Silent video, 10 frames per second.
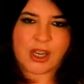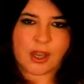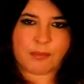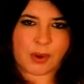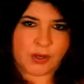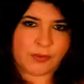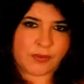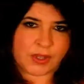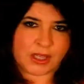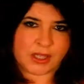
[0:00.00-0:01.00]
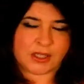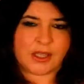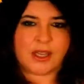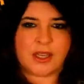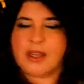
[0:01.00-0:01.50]
And both of
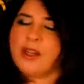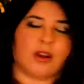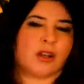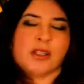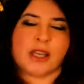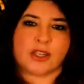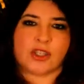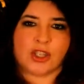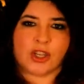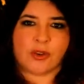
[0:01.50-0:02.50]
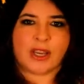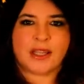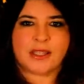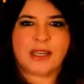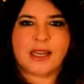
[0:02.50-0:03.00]
these are saying to you,
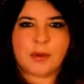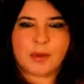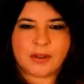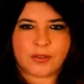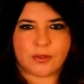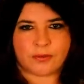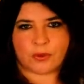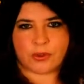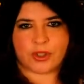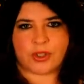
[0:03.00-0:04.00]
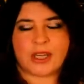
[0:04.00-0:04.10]
here's a little bit of good fortune.